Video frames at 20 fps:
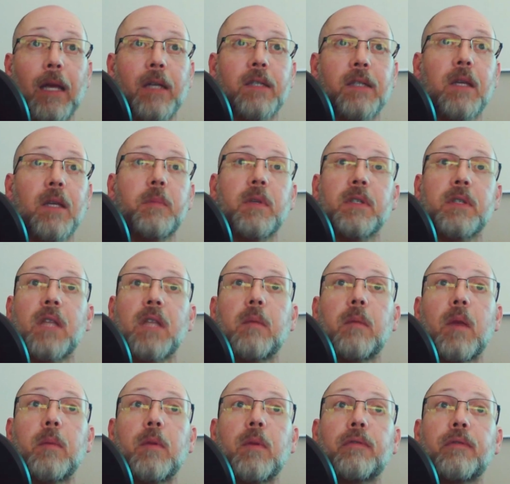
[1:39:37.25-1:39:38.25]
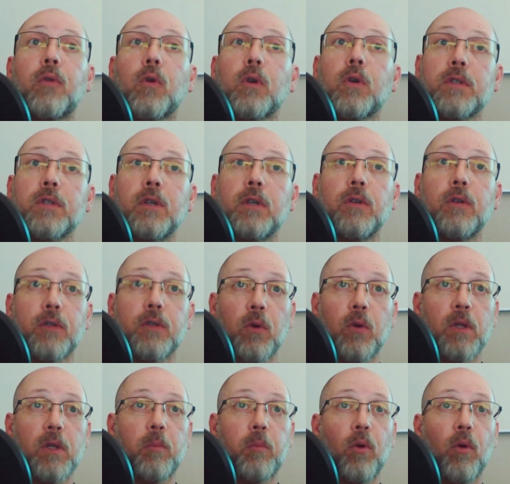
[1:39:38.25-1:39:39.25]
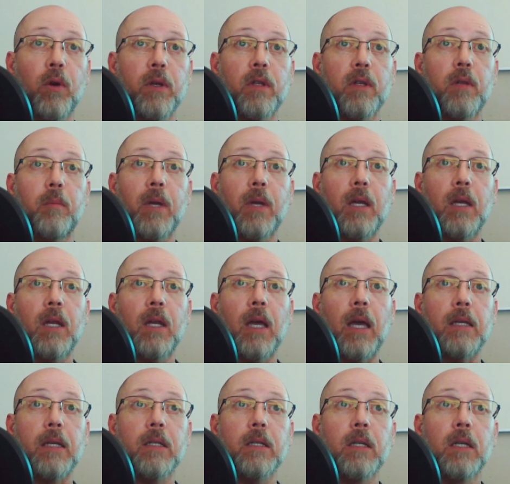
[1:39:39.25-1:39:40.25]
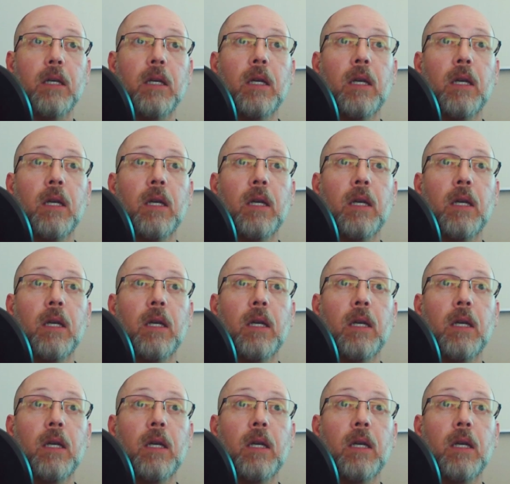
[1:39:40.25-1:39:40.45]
except as they may be forced to do so at the point of the bayonet,